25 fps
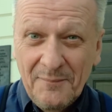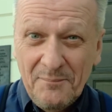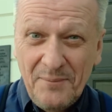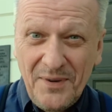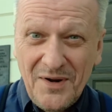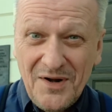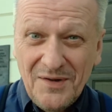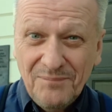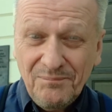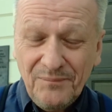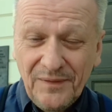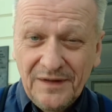
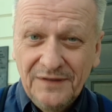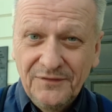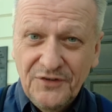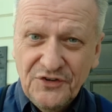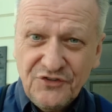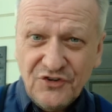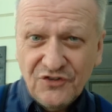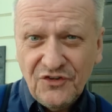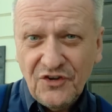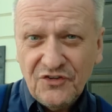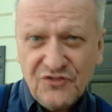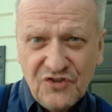But
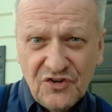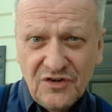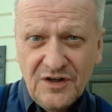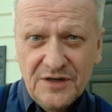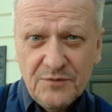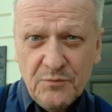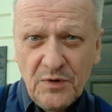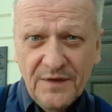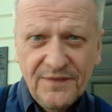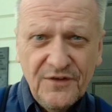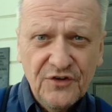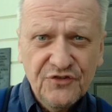this is the
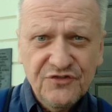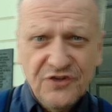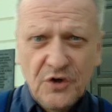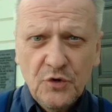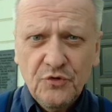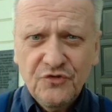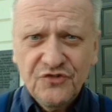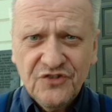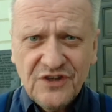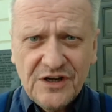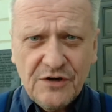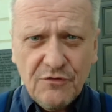time when there's no
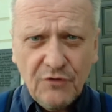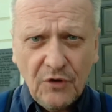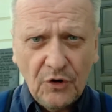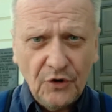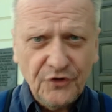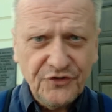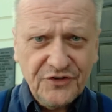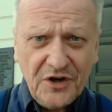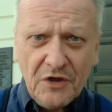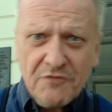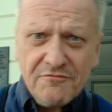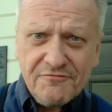
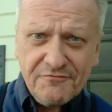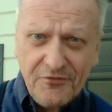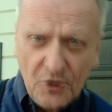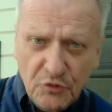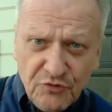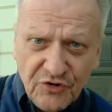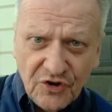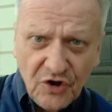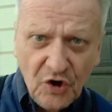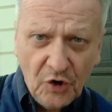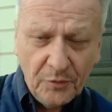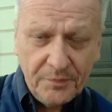Xerox, no
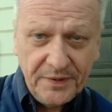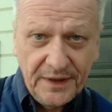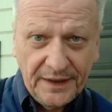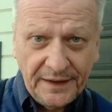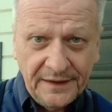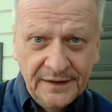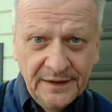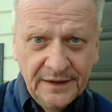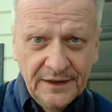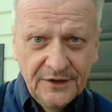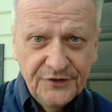photocopying.